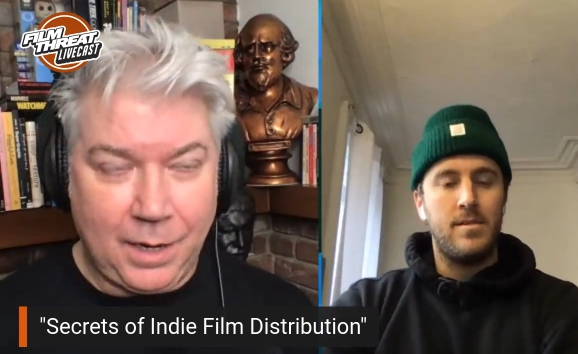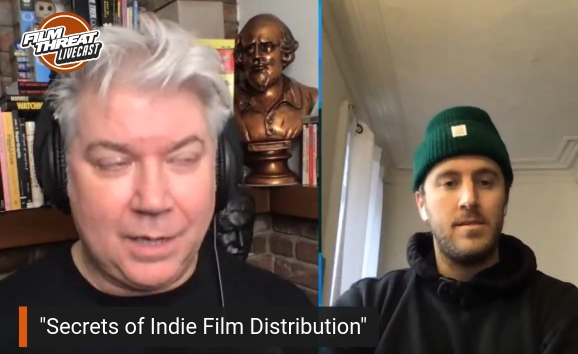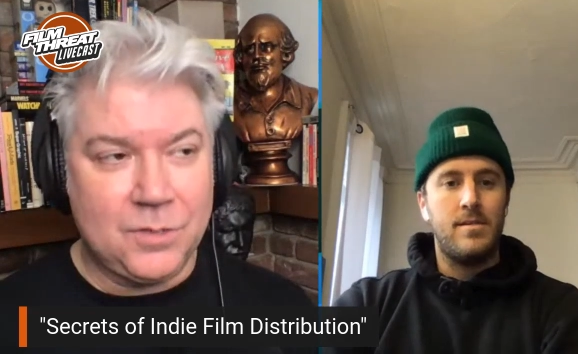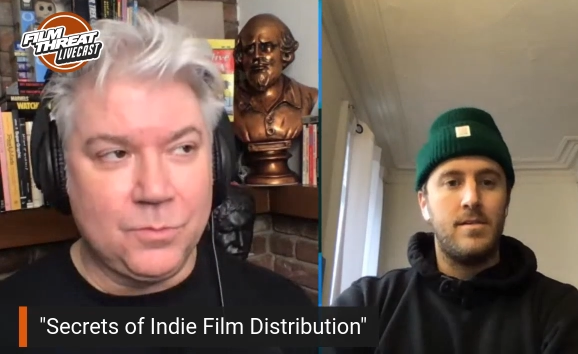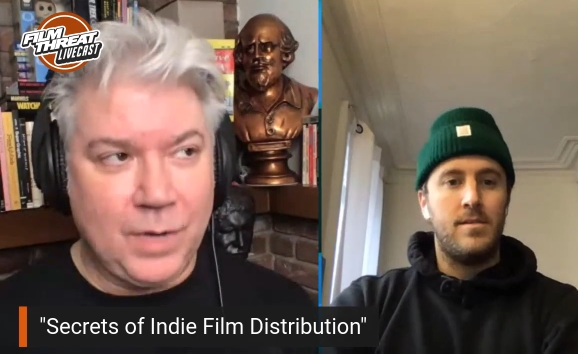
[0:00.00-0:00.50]

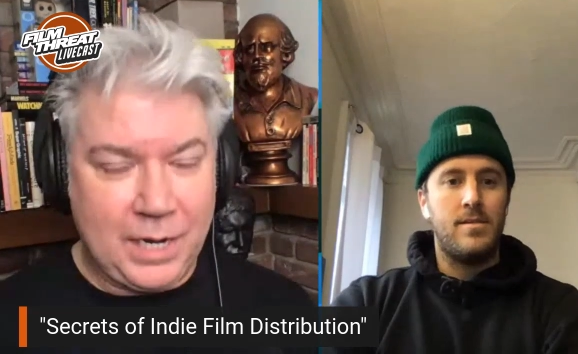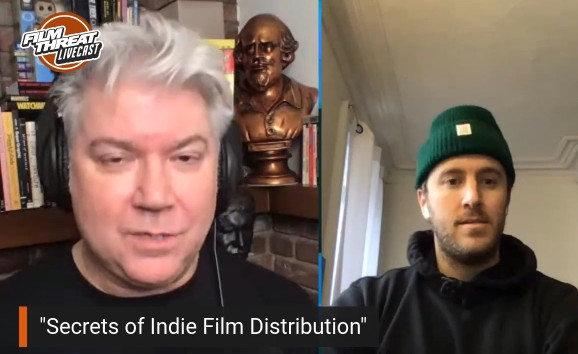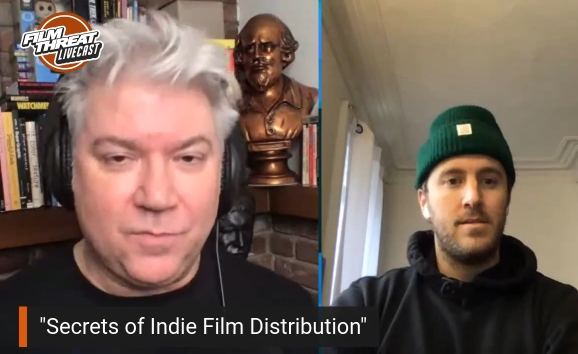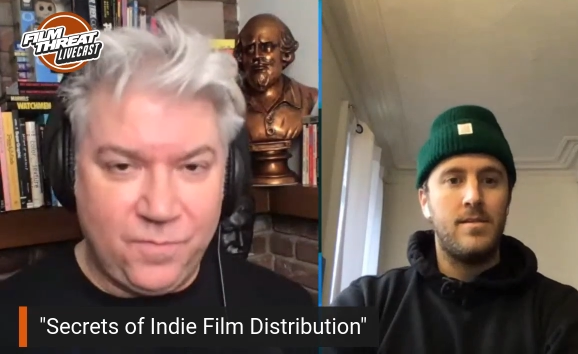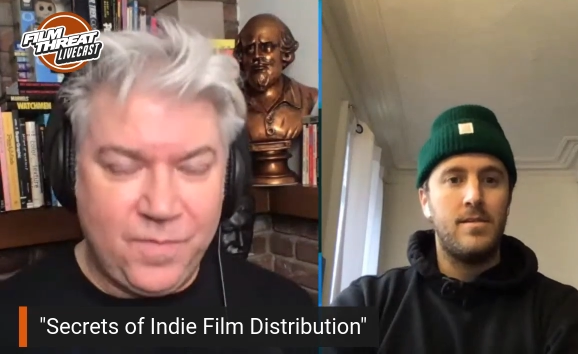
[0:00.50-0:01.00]
Speaker 1: is
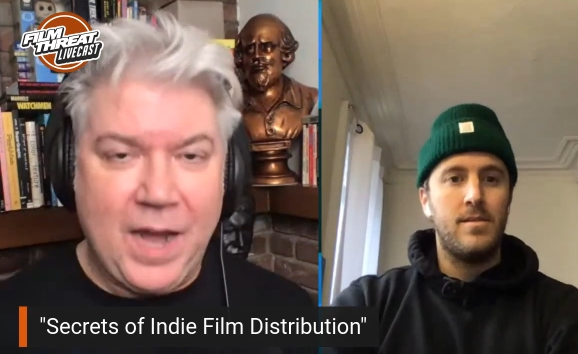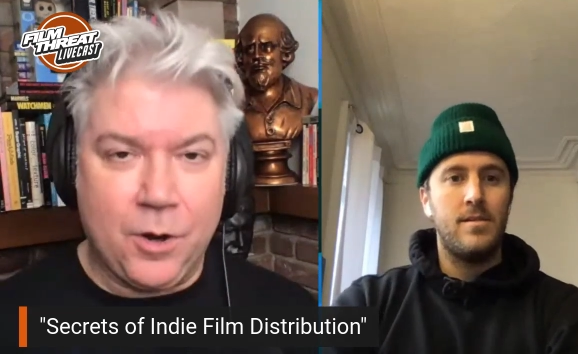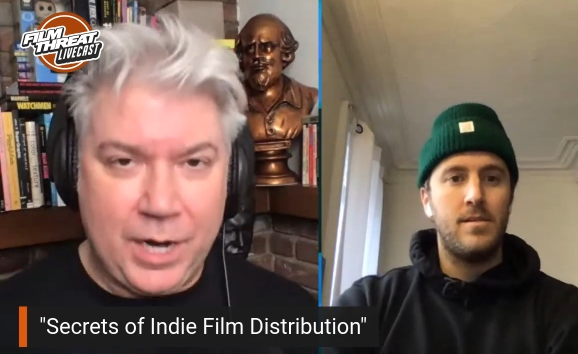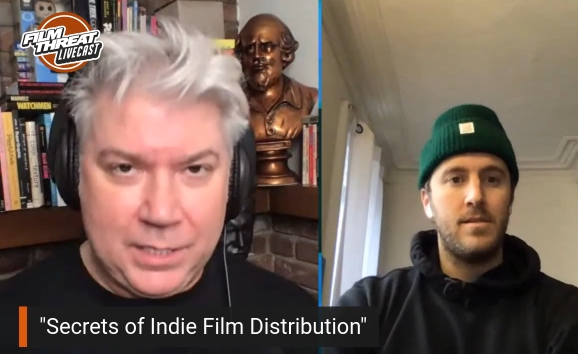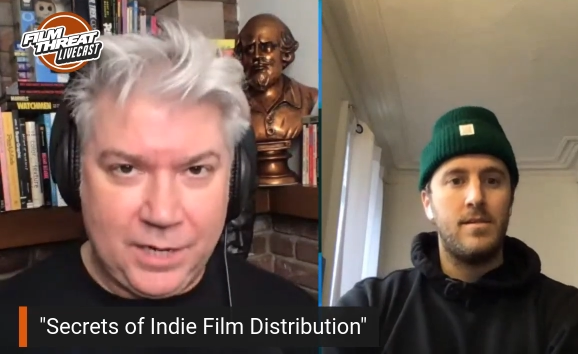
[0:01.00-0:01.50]
is
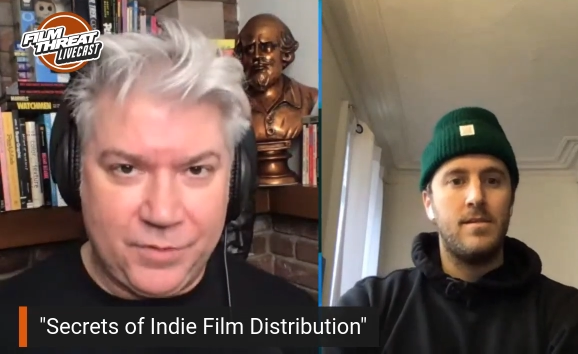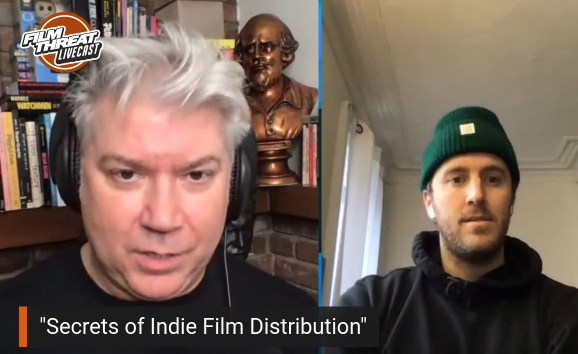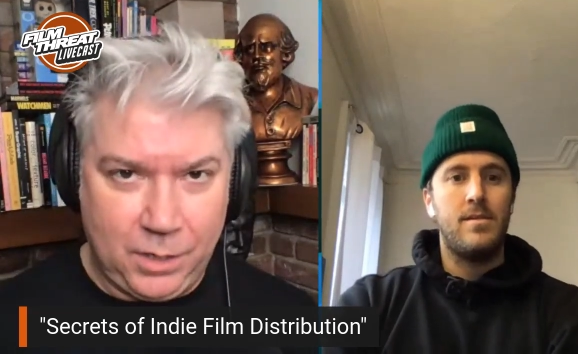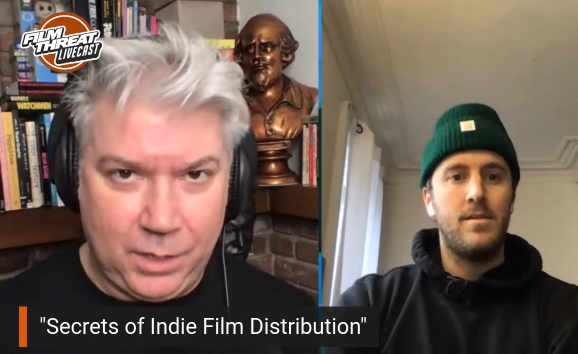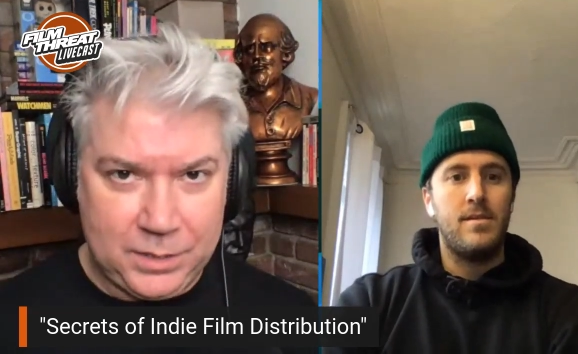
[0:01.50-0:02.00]
very
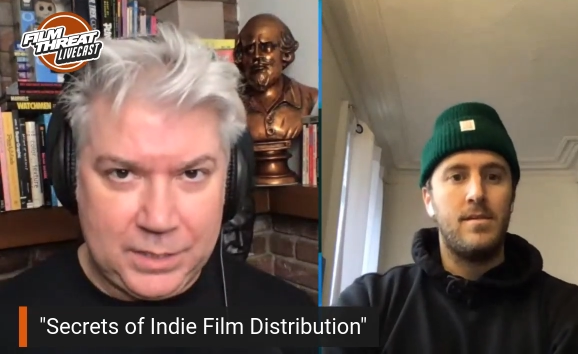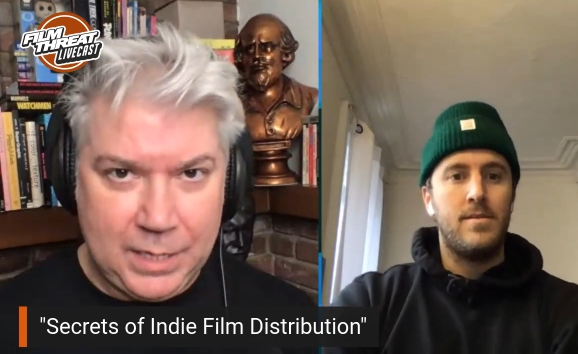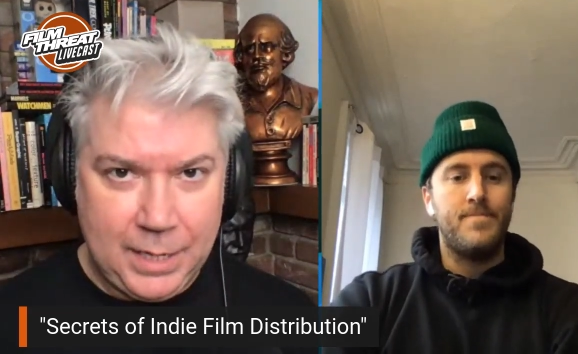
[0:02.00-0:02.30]
difficult